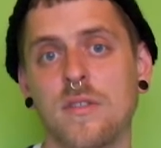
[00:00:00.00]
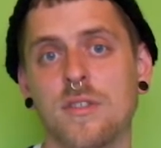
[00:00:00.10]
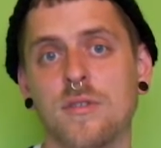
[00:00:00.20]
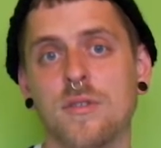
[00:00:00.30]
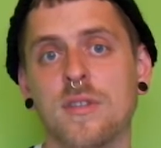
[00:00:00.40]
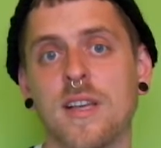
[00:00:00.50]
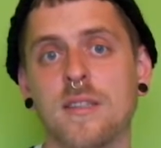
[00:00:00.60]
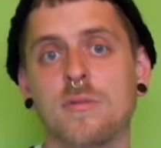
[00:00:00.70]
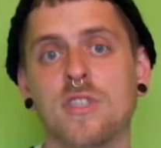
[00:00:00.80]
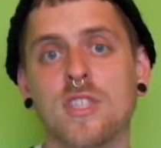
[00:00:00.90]
So you take
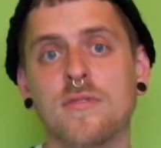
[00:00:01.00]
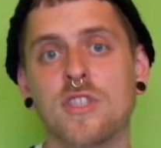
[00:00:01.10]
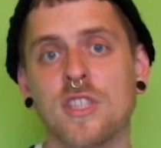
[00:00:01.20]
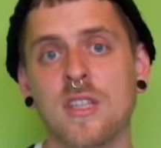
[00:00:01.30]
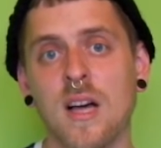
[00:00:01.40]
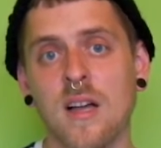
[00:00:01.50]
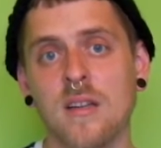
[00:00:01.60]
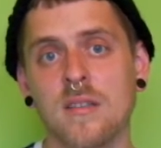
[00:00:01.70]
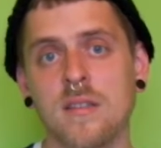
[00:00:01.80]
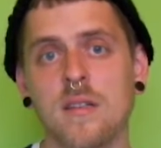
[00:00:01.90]
the word
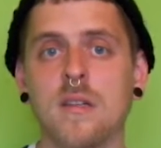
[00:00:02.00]
dziewczyna,